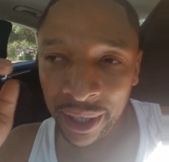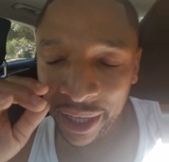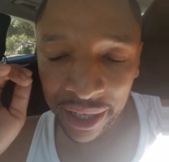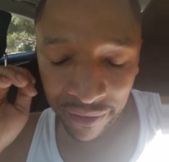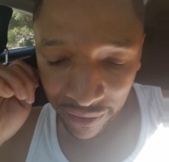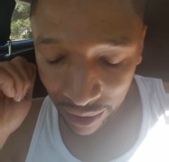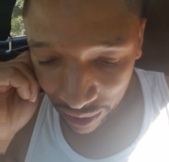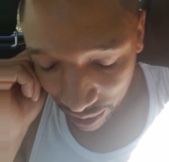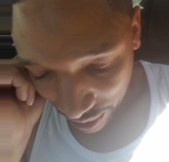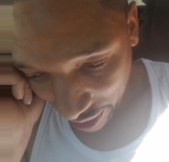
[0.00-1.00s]
I ain't even gonna
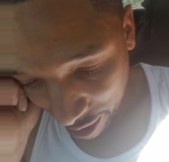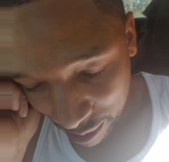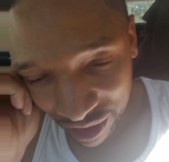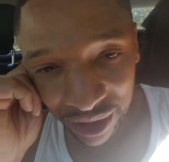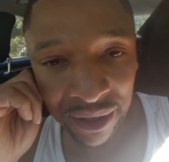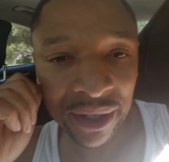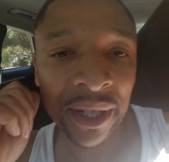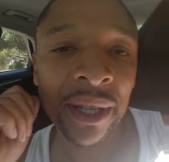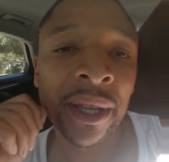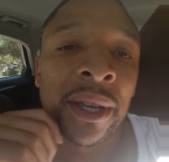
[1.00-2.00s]
go there. I'ma just,
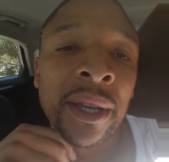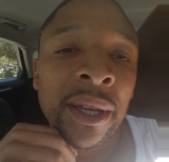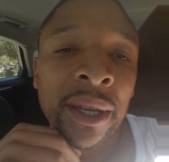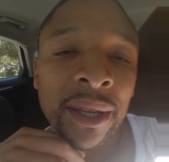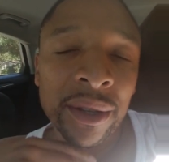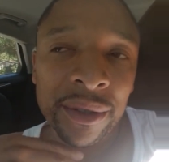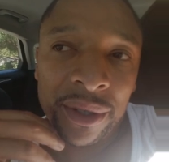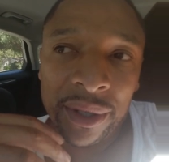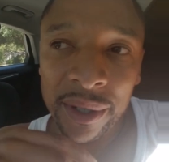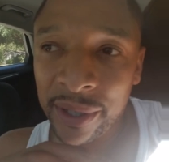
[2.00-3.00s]

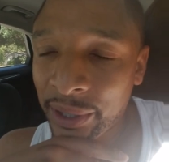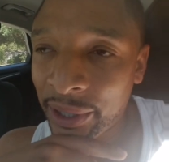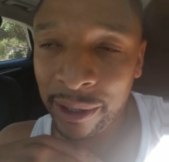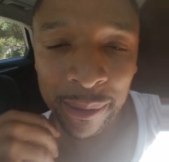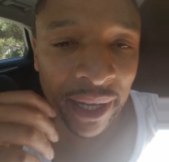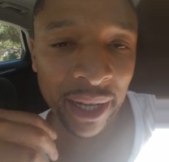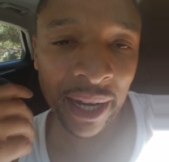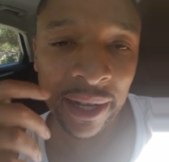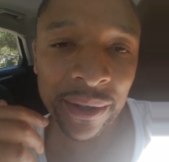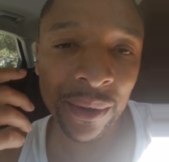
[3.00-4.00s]
oh man,
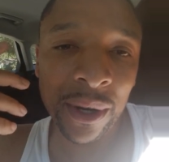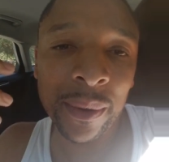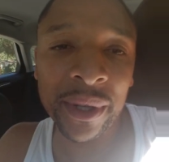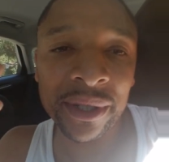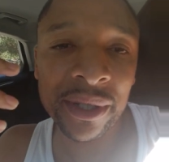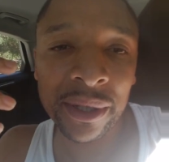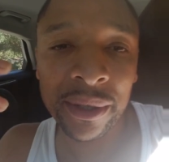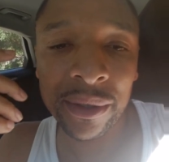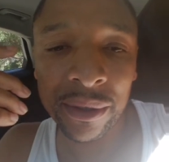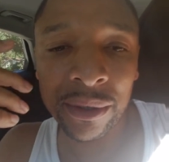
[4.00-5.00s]
God, you always
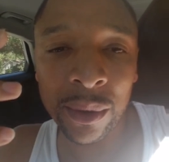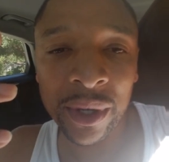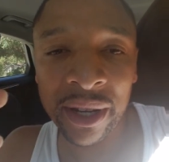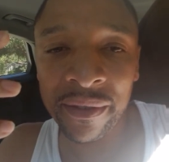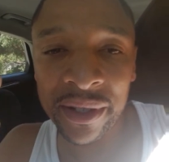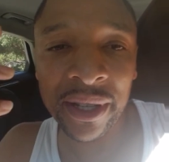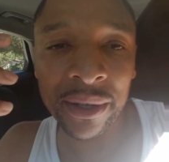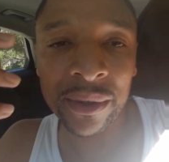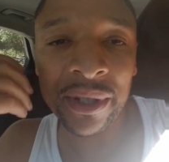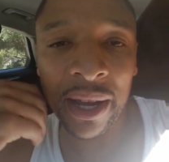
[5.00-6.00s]
do it every
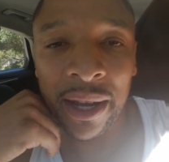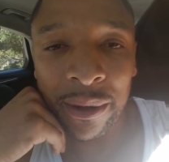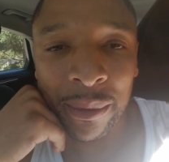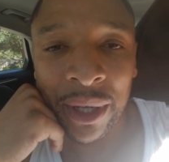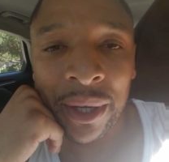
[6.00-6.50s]
single time.